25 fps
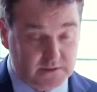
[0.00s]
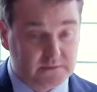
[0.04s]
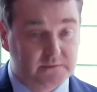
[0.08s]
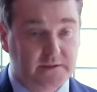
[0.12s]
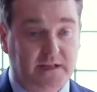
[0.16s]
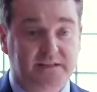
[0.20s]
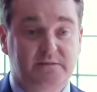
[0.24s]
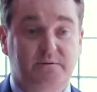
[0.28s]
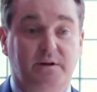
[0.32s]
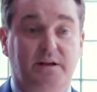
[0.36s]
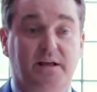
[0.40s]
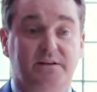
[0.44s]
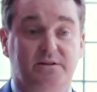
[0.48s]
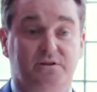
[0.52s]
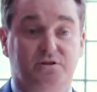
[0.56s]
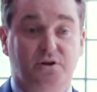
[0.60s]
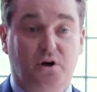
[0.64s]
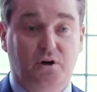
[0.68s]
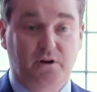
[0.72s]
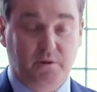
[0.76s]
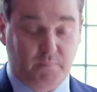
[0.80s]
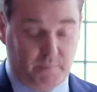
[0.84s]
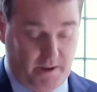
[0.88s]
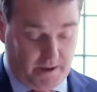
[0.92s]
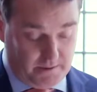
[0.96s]
That's what I'd like to
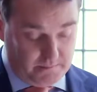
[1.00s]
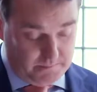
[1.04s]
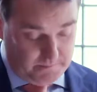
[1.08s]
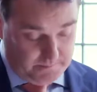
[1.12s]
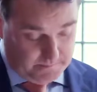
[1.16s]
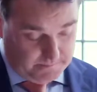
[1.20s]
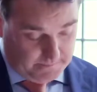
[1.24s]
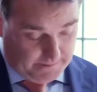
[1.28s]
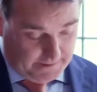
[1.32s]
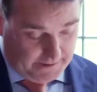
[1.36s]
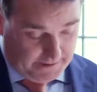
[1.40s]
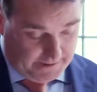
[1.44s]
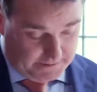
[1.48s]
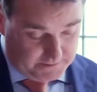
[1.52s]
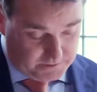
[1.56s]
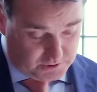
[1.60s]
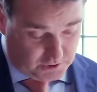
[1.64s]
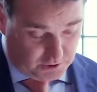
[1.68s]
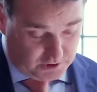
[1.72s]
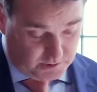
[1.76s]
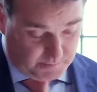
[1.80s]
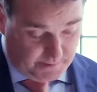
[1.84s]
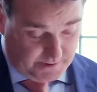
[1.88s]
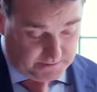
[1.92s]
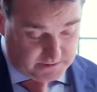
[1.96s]
talk about
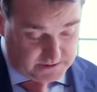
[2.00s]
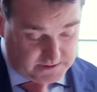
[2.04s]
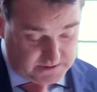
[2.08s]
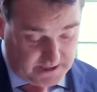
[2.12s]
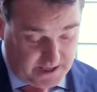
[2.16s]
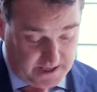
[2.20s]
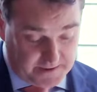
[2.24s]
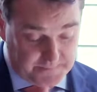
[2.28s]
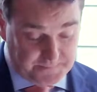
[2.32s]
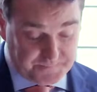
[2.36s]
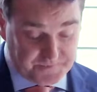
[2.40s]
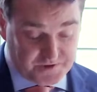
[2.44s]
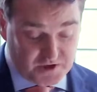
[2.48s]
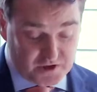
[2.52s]
today.